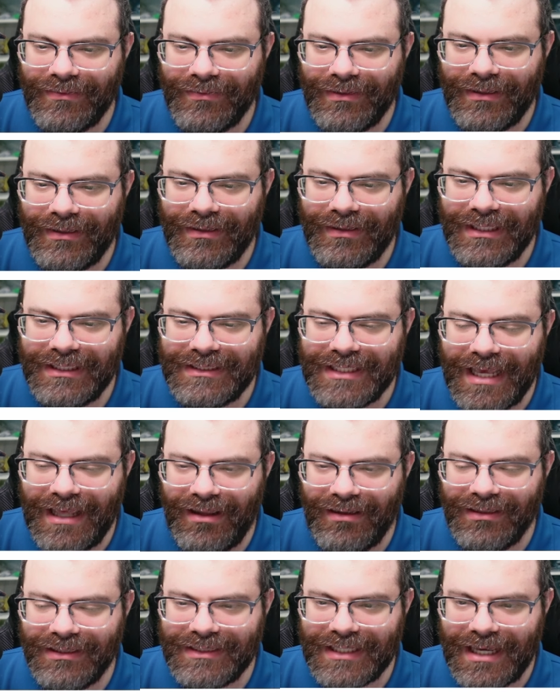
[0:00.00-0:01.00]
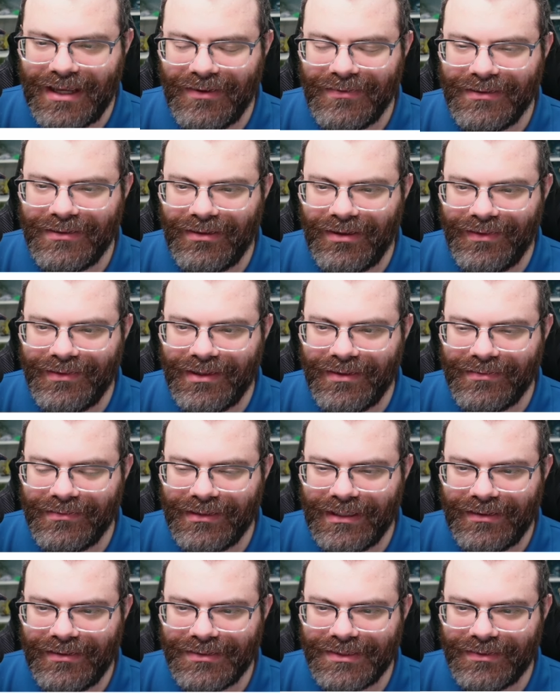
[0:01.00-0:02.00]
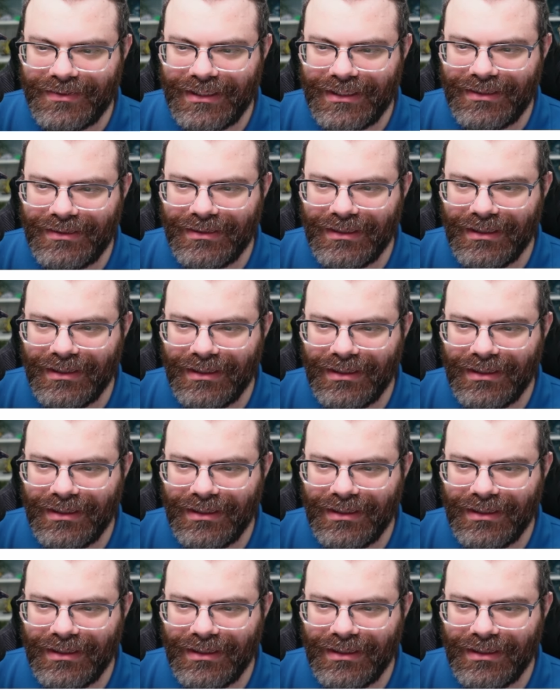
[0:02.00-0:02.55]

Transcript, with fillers: this L is out and all the other letters are in.